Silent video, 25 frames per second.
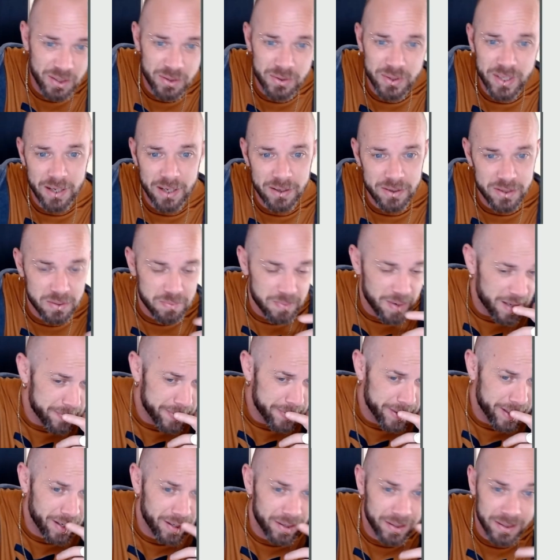knows,
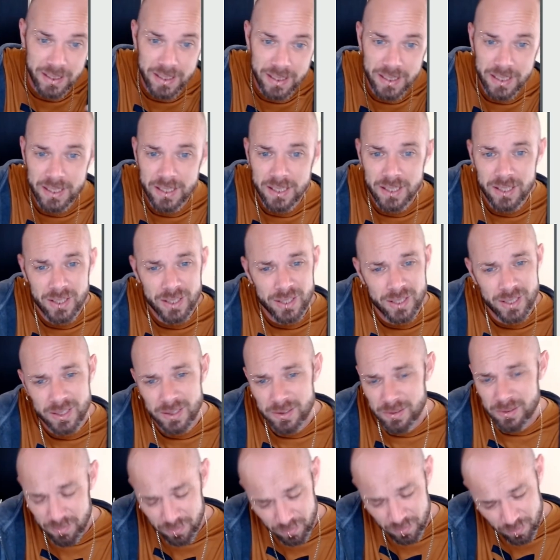maybe I'll
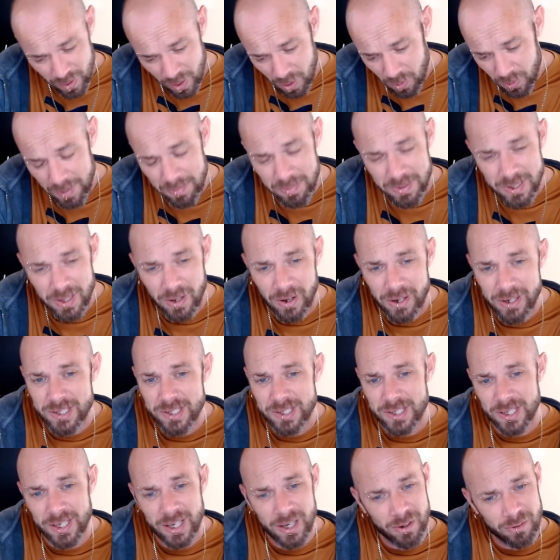roll them
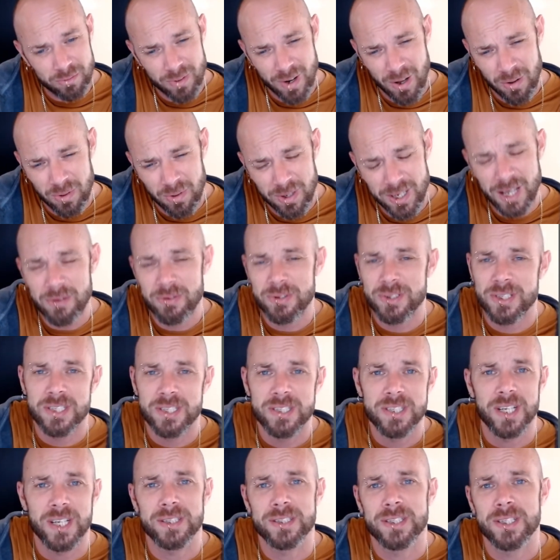dice and I'll roll loads of
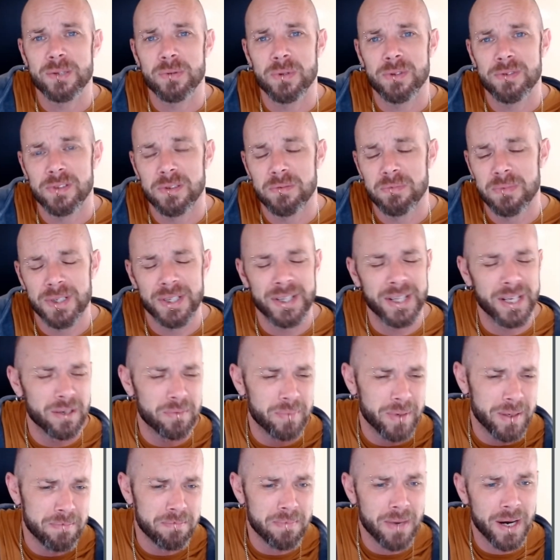sixes with them, and there'll
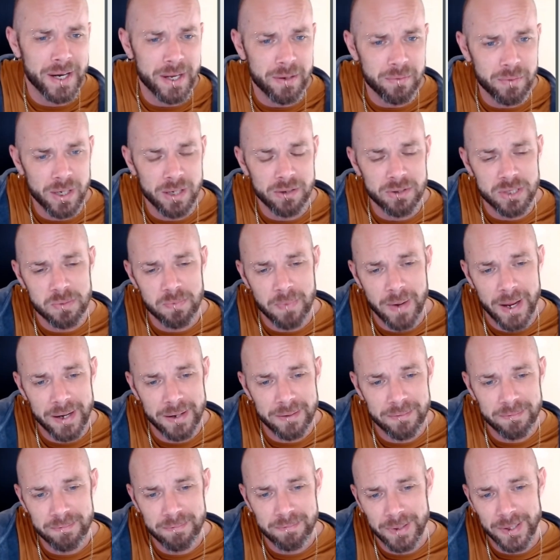be money well
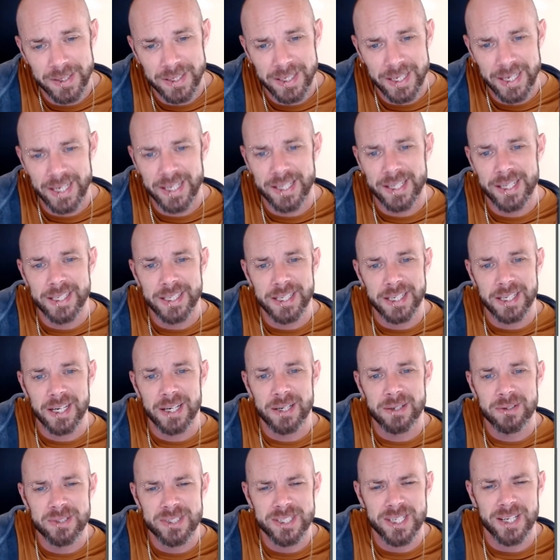spent. But yeah, there you
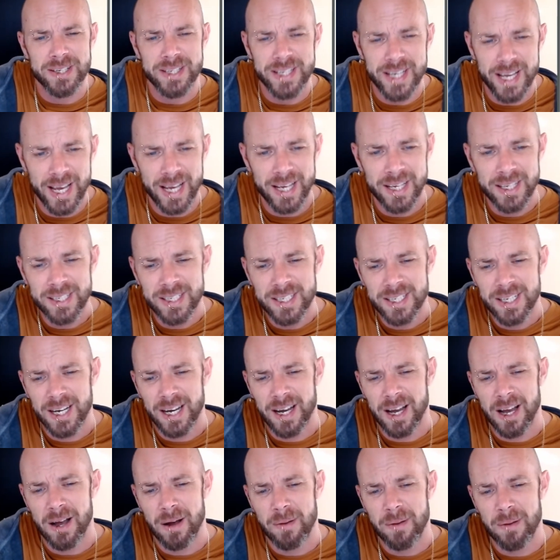go. So yeah,
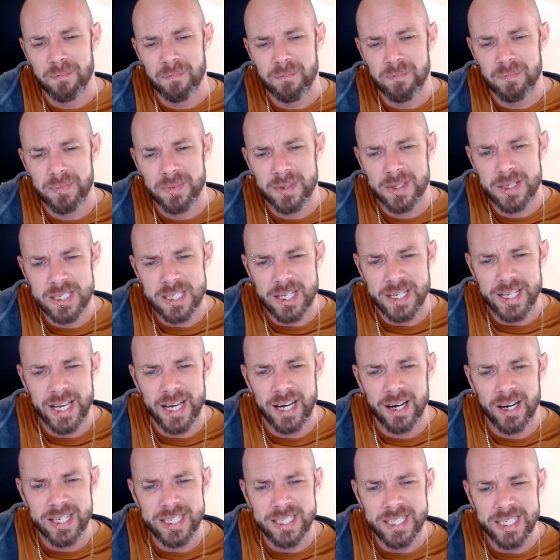
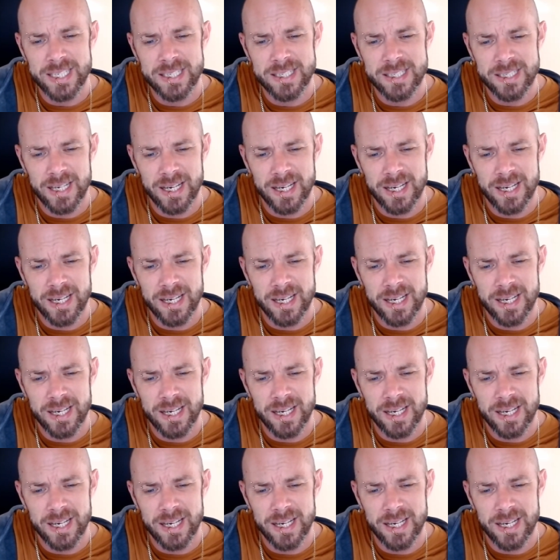I did